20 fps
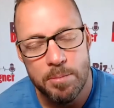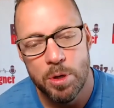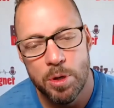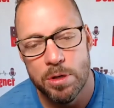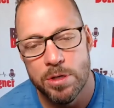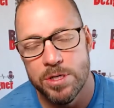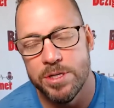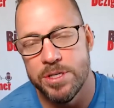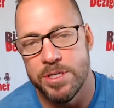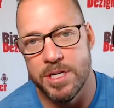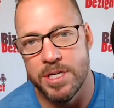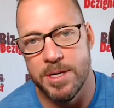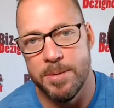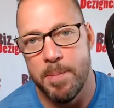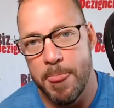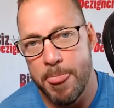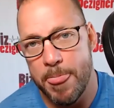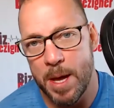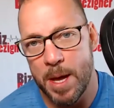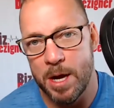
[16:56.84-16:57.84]

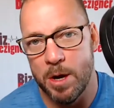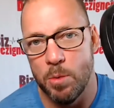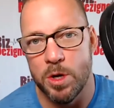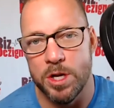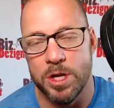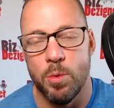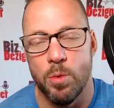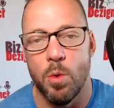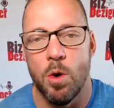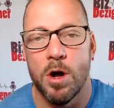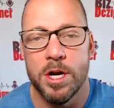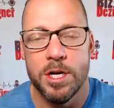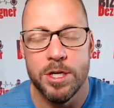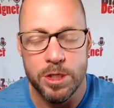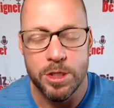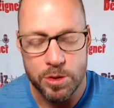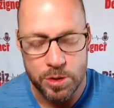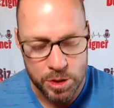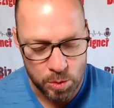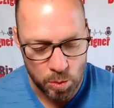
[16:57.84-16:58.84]
purchasing, what you want to
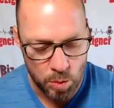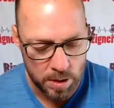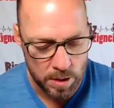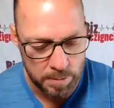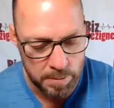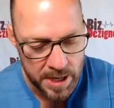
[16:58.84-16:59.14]
do is you want